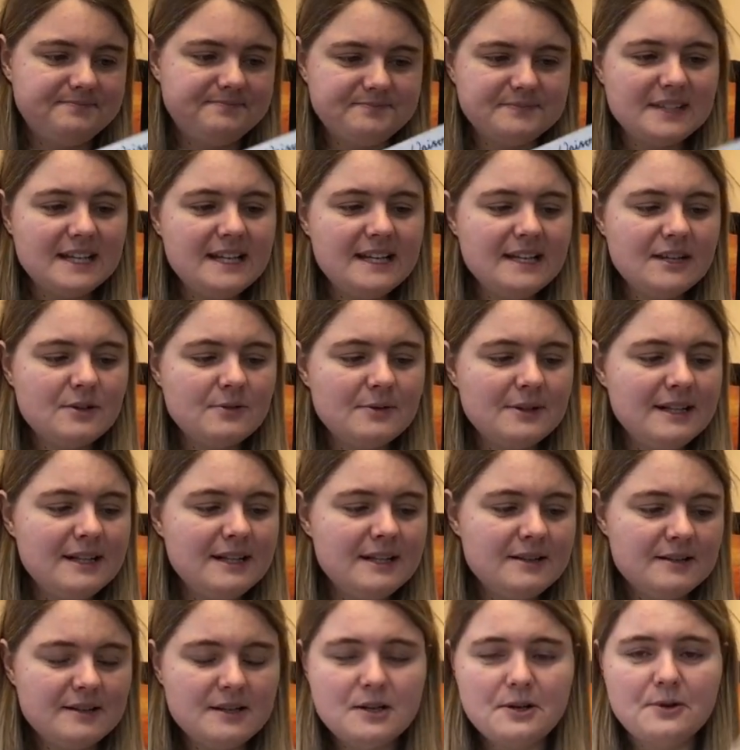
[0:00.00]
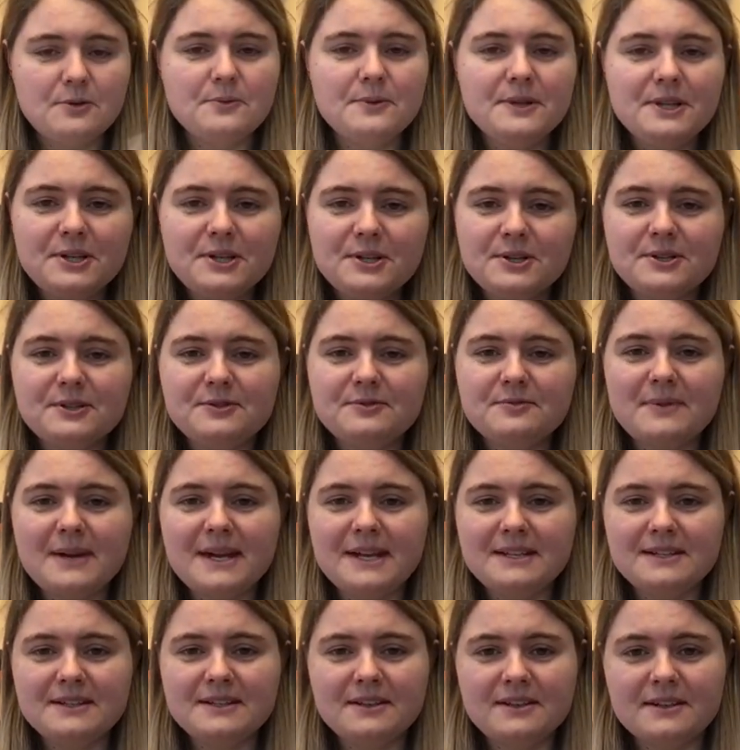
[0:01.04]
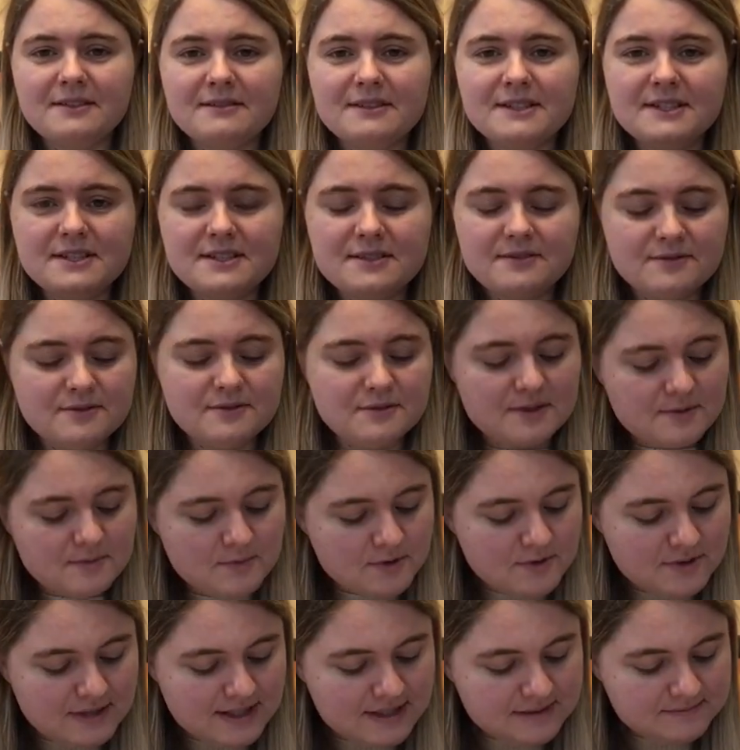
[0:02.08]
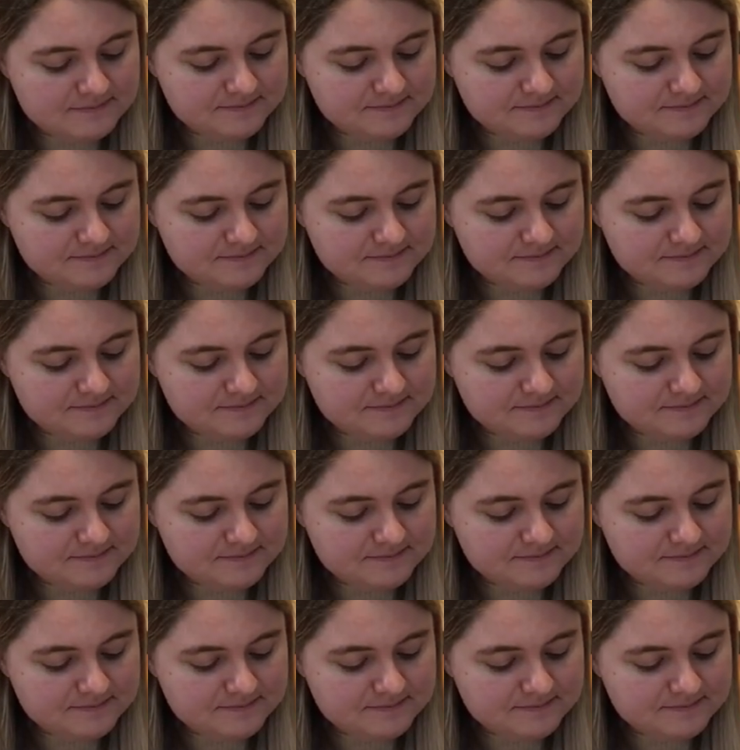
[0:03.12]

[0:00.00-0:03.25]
Equally, we could have made our interval smaller